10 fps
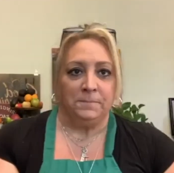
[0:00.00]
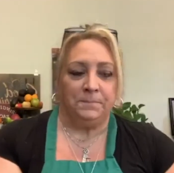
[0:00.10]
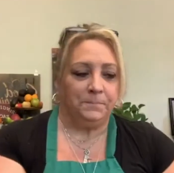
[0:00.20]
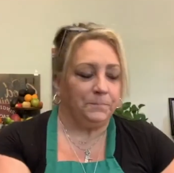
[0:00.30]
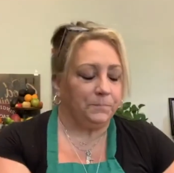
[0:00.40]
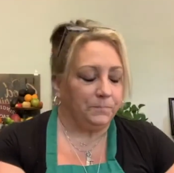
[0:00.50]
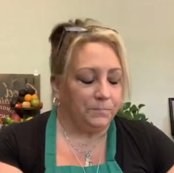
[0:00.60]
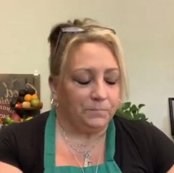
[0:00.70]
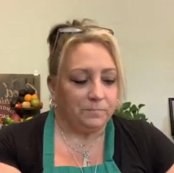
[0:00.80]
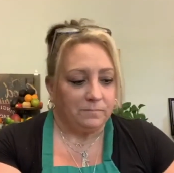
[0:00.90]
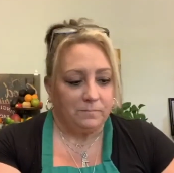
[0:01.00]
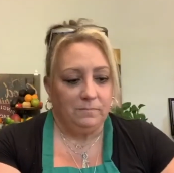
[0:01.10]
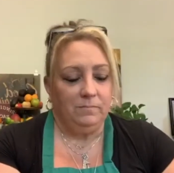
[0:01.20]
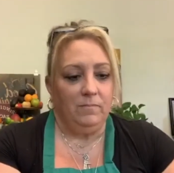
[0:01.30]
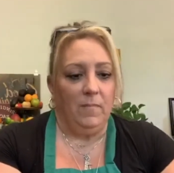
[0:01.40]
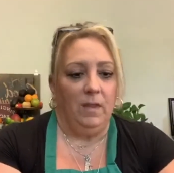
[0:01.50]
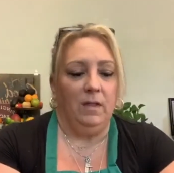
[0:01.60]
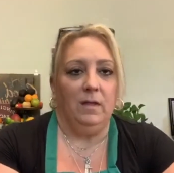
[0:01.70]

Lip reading: (silence)